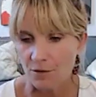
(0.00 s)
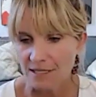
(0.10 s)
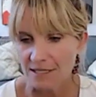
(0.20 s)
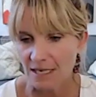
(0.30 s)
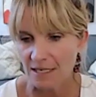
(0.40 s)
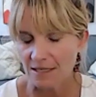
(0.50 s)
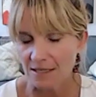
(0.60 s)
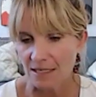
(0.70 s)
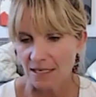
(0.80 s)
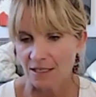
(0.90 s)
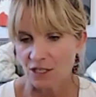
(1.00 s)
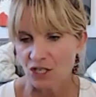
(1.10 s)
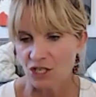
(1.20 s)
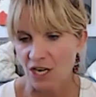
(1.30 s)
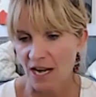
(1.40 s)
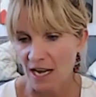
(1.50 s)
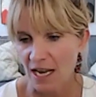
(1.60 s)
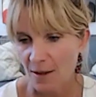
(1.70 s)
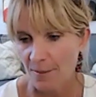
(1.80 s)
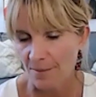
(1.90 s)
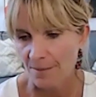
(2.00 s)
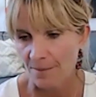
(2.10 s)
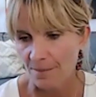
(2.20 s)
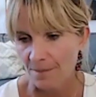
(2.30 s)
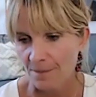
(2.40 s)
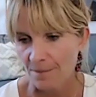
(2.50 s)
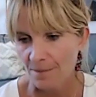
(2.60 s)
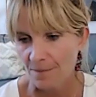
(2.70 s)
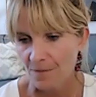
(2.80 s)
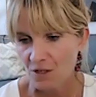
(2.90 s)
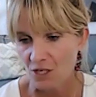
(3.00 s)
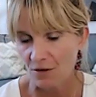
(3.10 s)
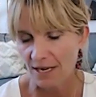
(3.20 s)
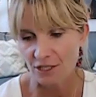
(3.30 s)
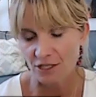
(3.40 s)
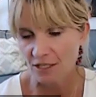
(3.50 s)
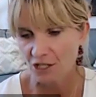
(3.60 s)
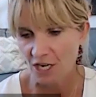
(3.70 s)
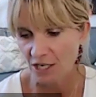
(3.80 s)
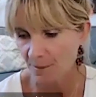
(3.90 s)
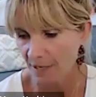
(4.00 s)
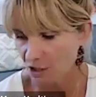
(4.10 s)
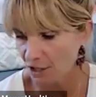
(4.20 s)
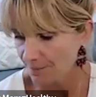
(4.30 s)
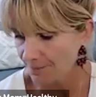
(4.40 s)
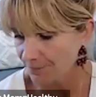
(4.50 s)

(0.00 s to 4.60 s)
exist in shame don't actually change much.